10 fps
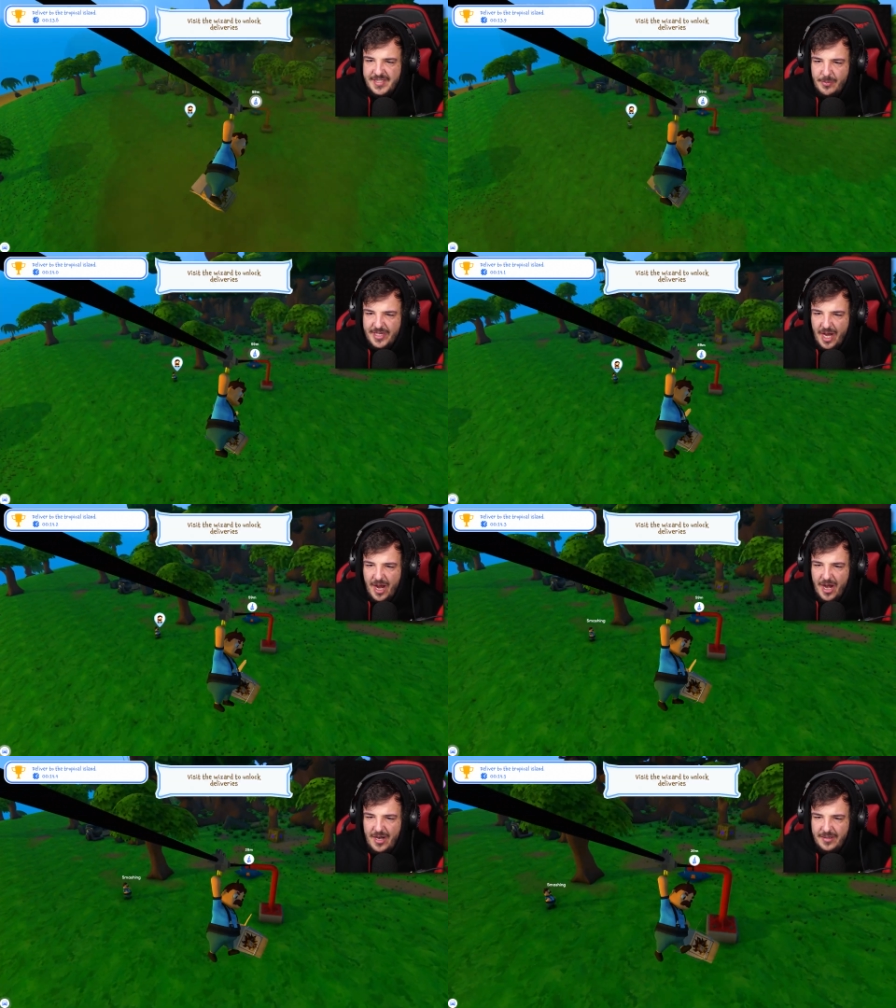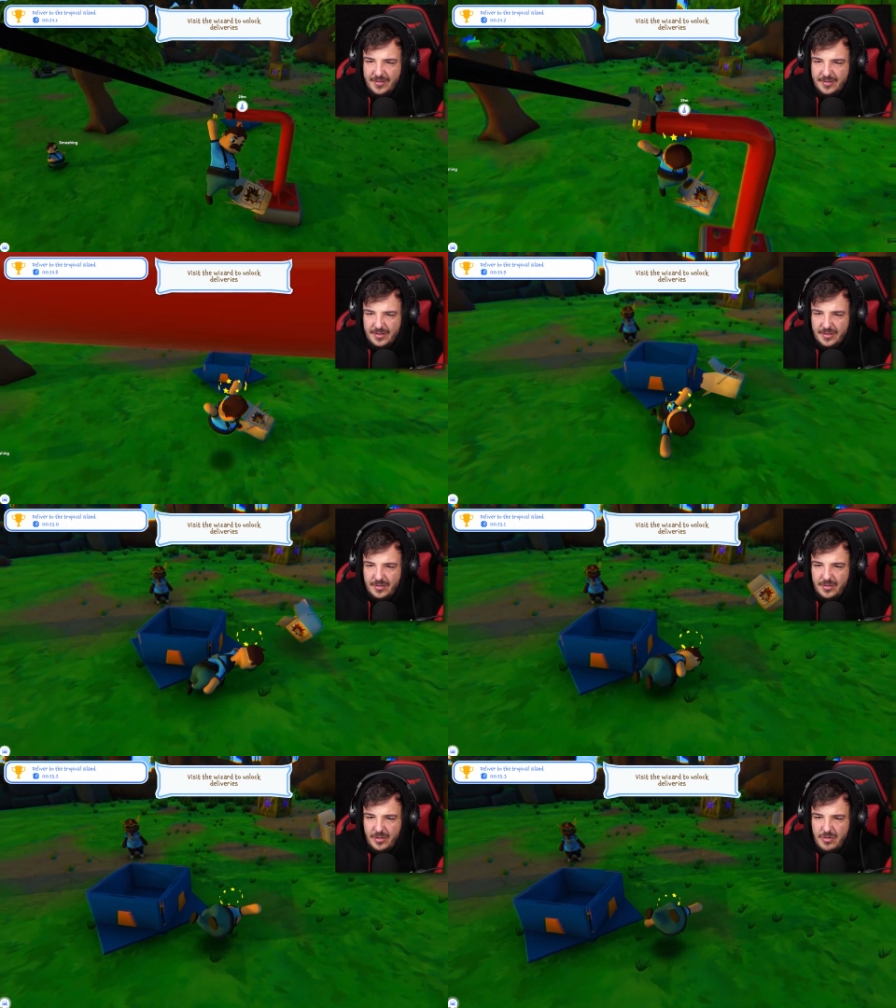Here we go.
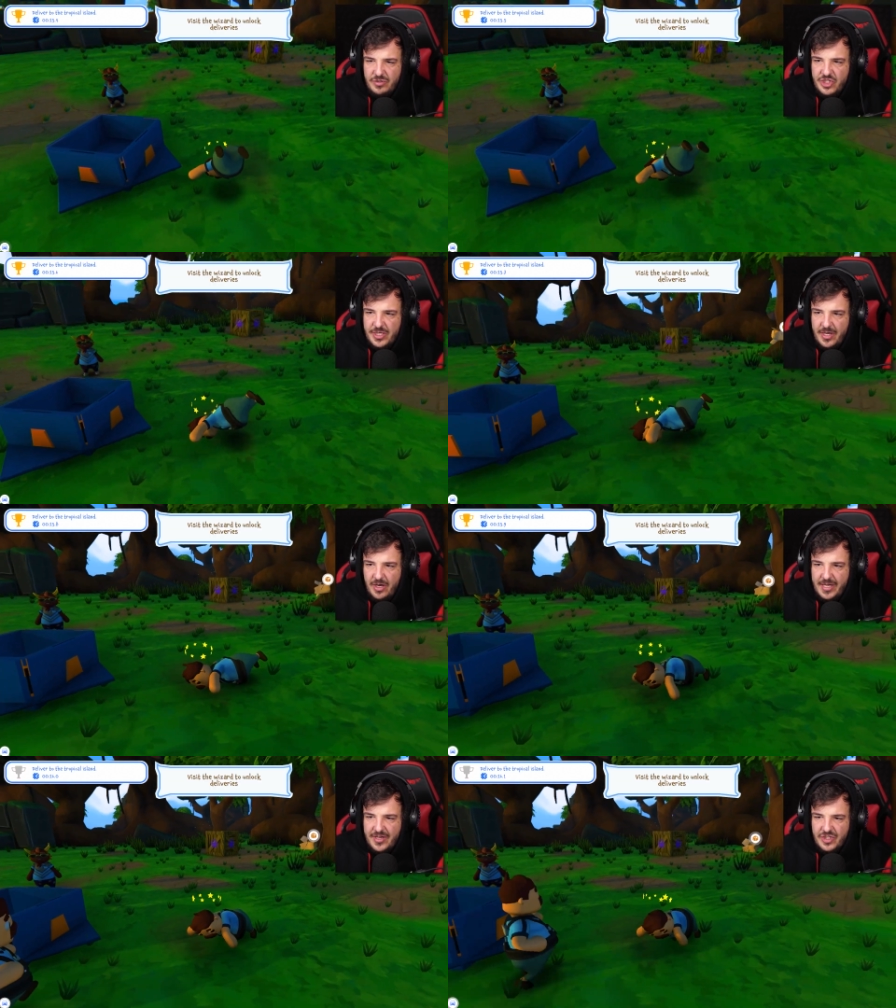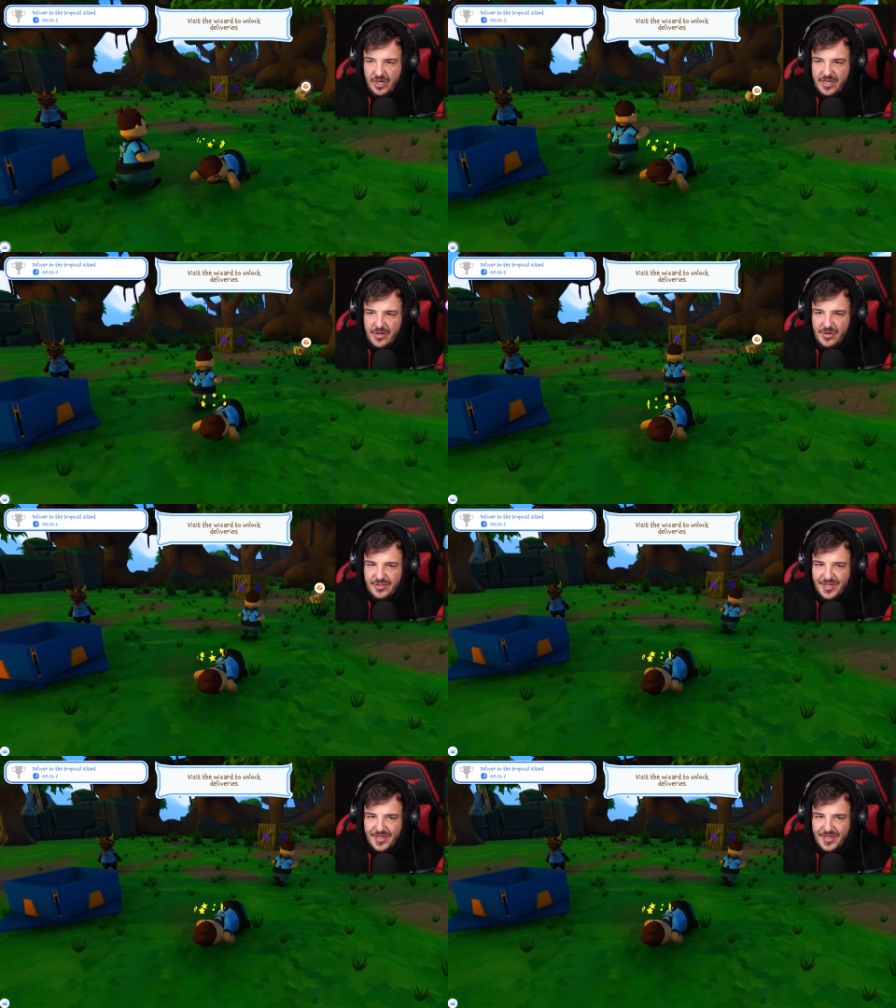Oh, shit. Okay, sorry. Your noodles.